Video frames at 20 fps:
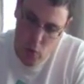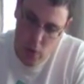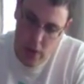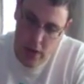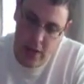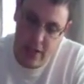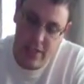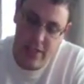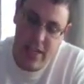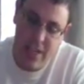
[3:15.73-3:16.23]

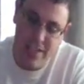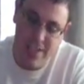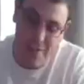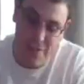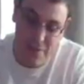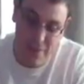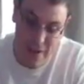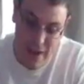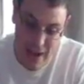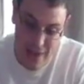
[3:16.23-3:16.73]
and this has a
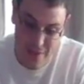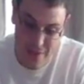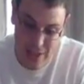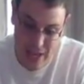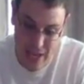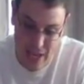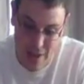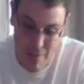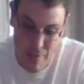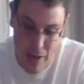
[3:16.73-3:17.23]

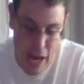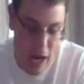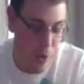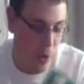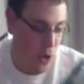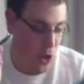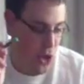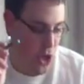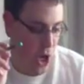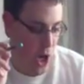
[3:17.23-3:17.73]
5-second
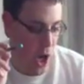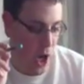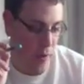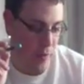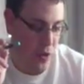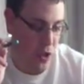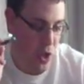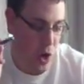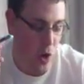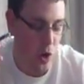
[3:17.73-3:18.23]
power
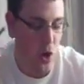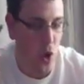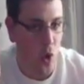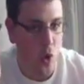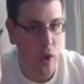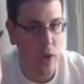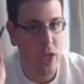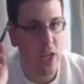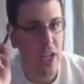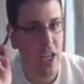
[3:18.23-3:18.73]
shutoff. So you're
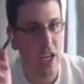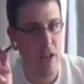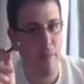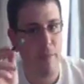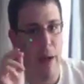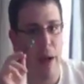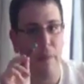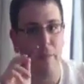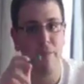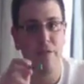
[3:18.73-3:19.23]
only going to get
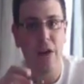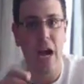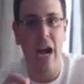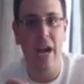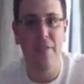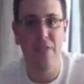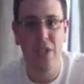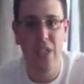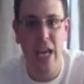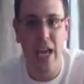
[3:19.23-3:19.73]
about
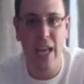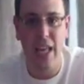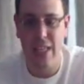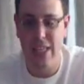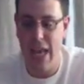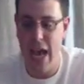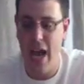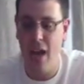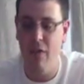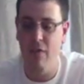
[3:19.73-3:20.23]
5
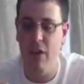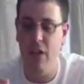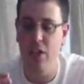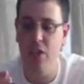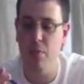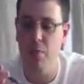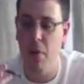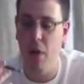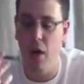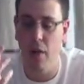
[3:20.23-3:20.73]
seconds out of
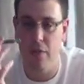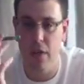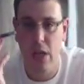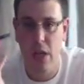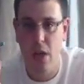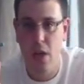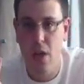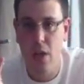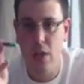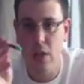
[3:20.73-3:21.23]
each puff.
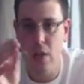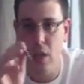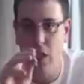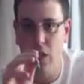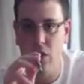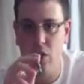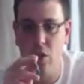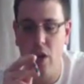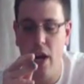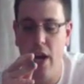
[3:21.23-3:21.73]
So
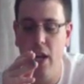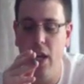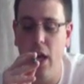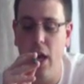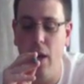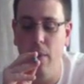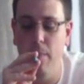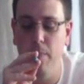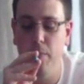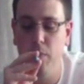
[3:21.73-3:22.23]
let's try it
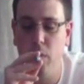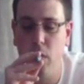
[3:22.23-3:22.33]
again.